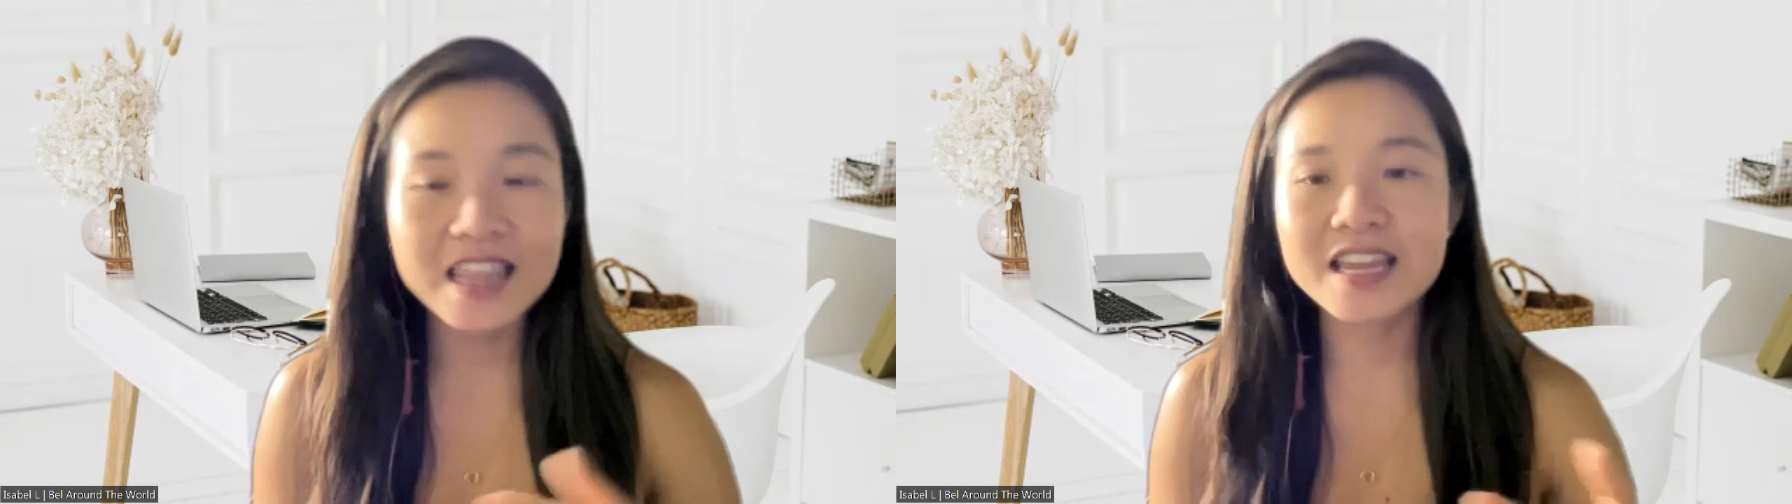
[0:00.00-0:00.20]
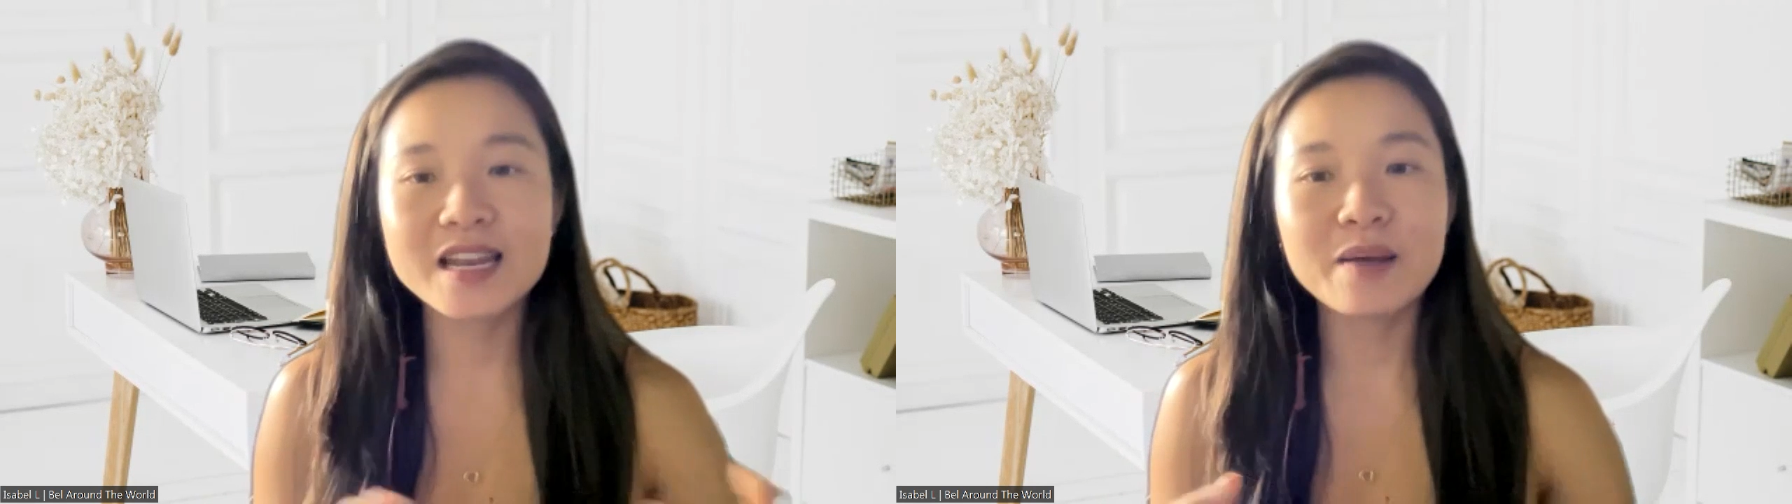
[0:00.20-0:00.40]

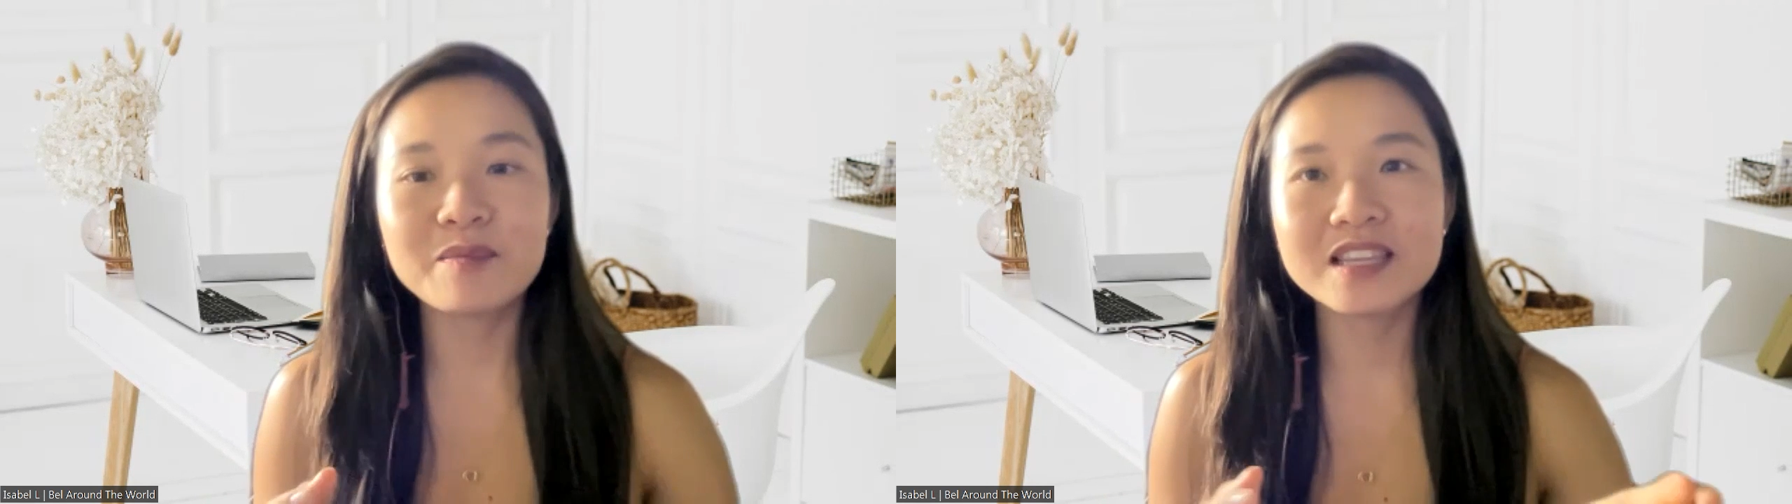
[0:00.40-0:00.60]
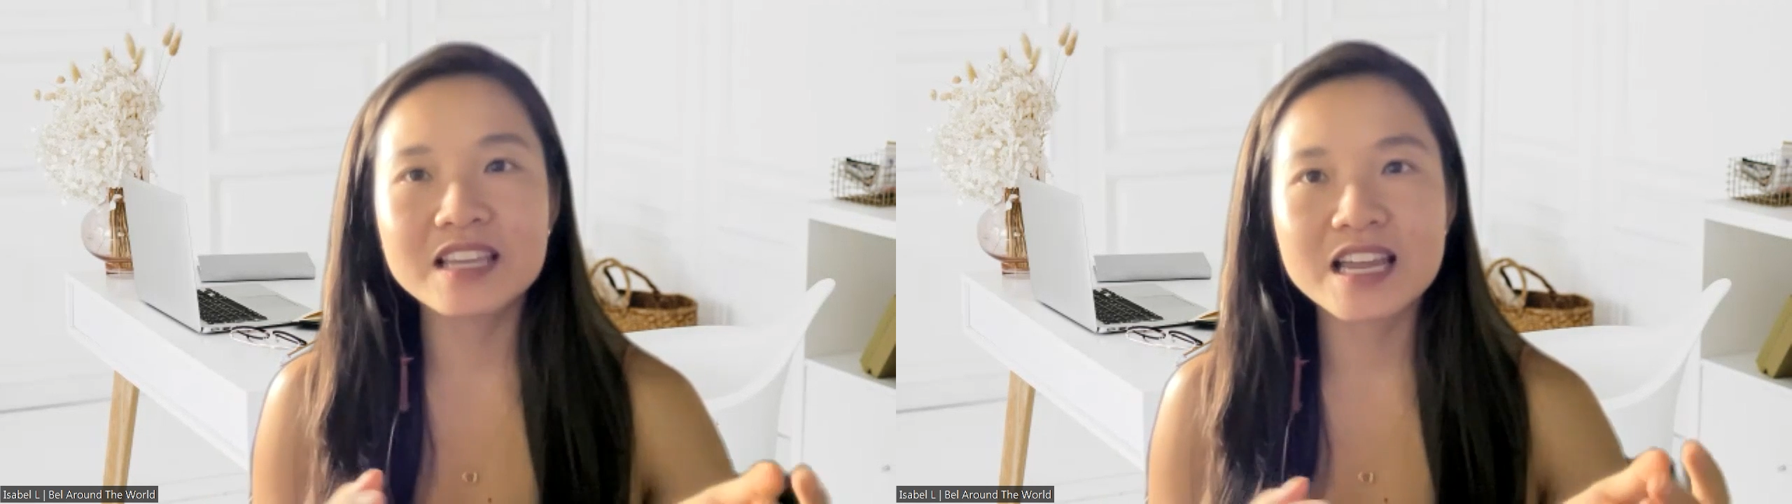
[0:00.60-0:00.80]
And then, I
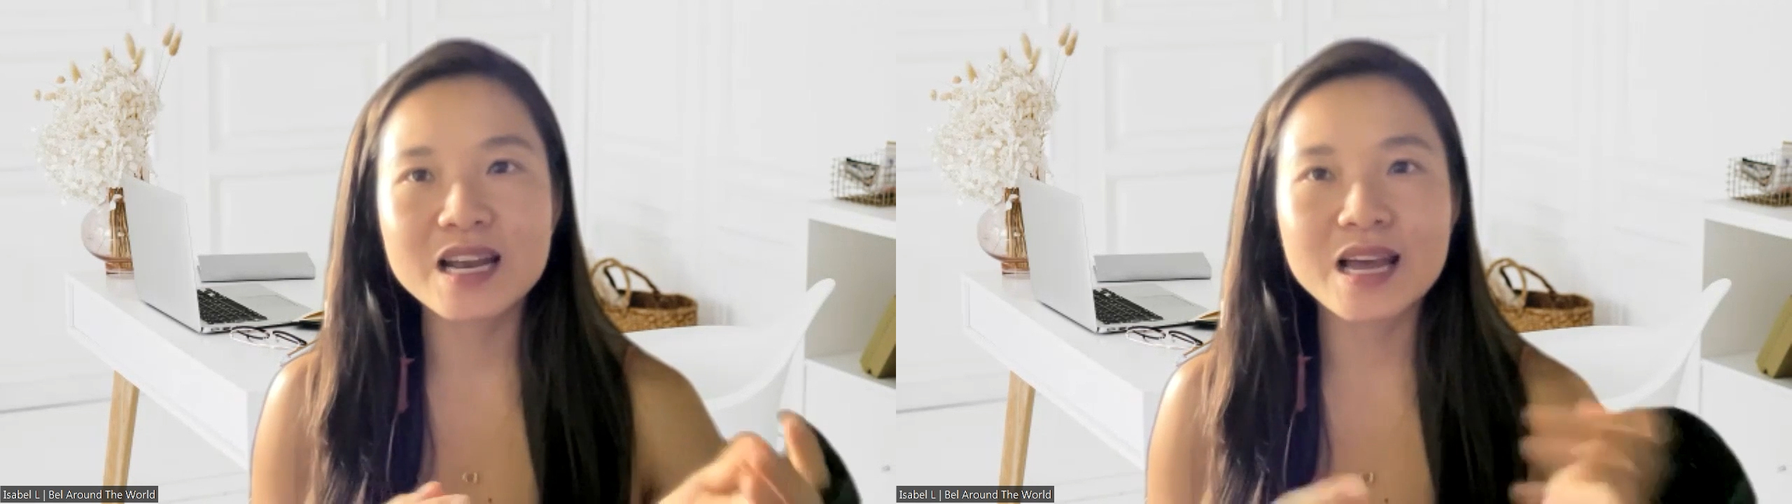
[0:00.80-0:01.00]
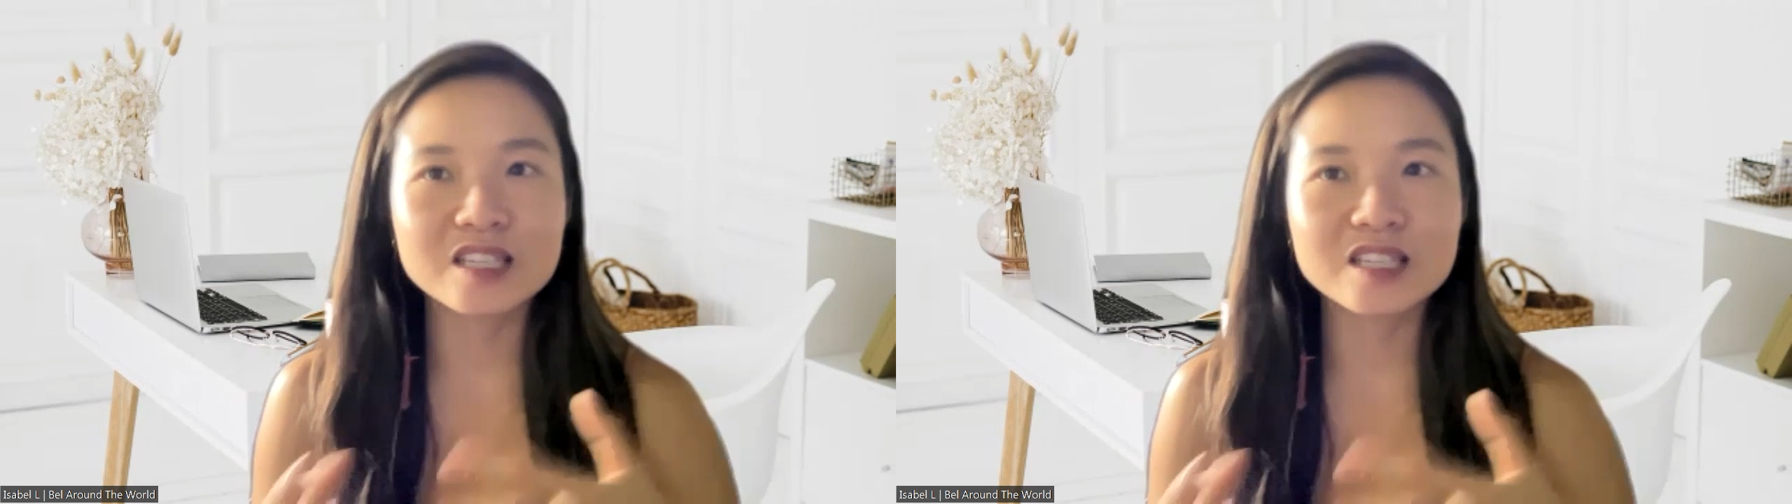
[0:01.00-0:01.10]
mean, in the